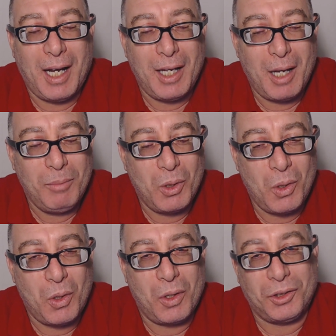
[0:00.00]
I am
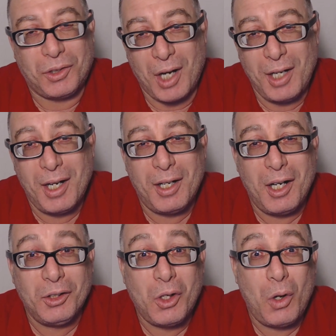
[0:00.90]
your trainer
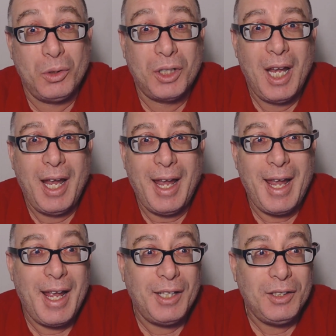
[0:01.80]
and coach,
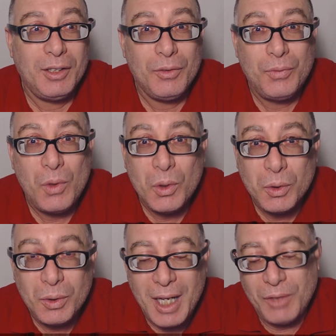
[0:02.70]
and for
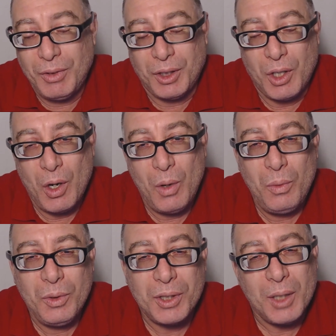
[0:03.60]
today's video
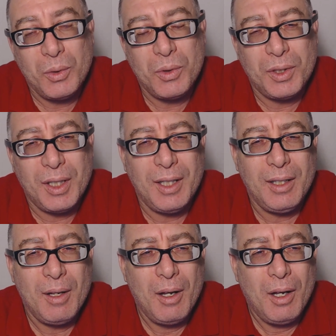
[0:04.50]
we try to
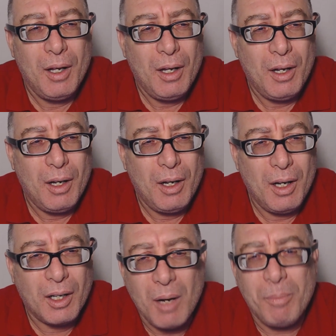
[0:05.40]
see
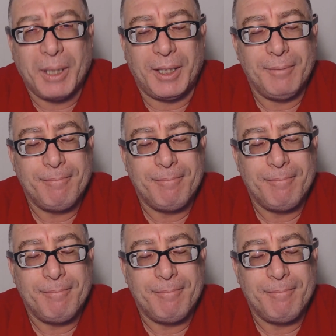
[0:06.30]
a company